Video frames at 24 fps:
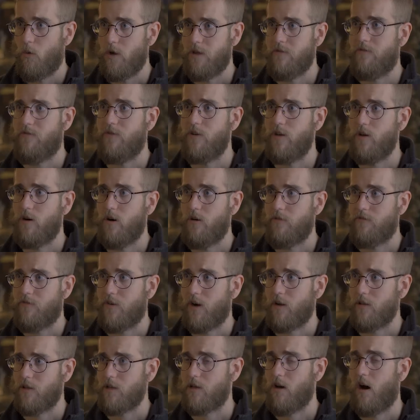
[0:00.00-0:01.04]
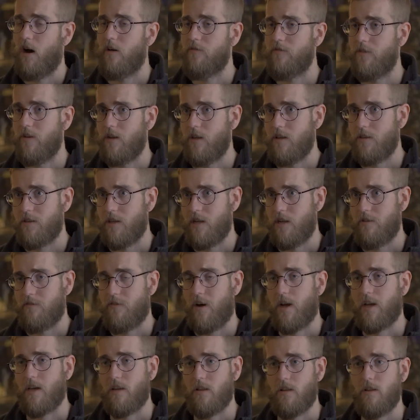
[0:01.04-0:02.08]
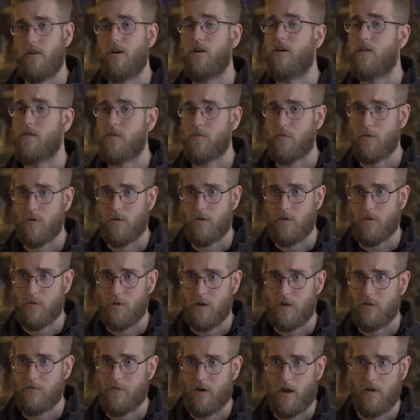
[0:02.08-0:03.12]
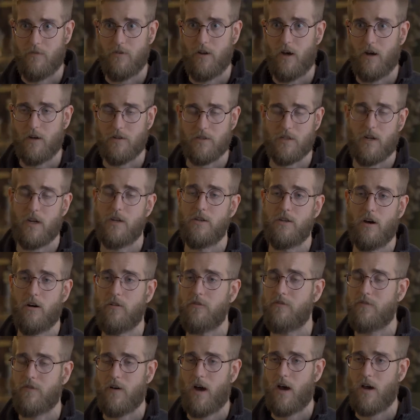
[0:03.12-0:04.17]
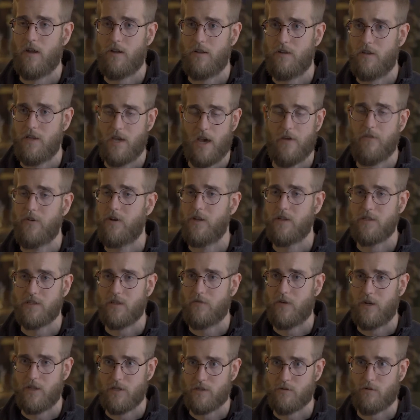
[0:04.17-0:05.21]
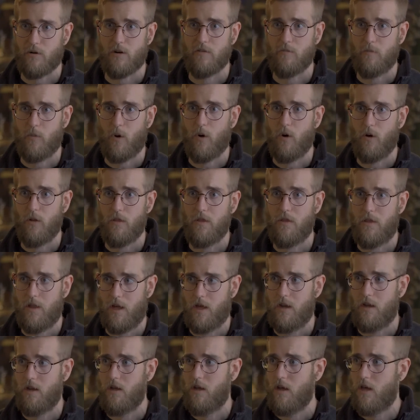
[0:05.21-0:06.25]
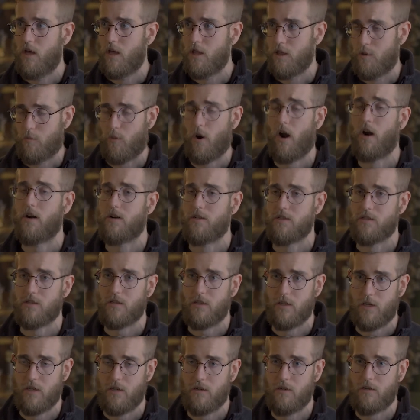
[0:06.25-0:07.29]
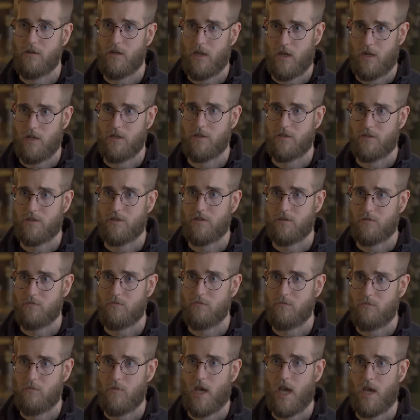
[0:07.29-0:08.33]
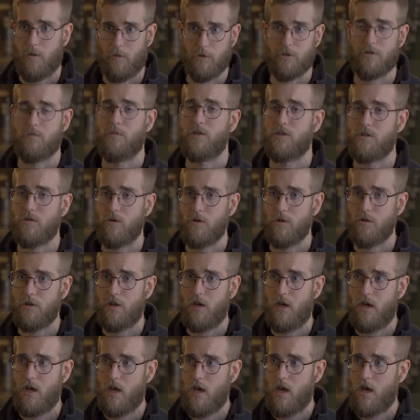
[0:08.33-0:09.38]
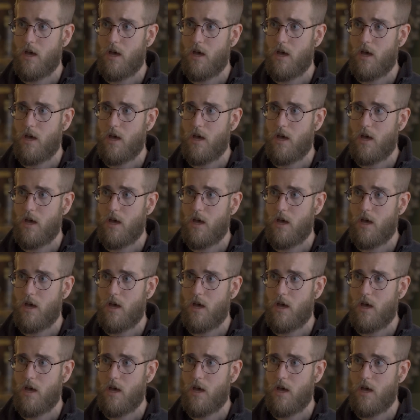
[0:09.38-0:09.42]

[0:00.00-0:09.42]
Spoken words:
we feel fairly confident that if I can look through 3 to 5 nugs and I don't find the evidence of any sort of mold, then the product is clean and it's able to be sold.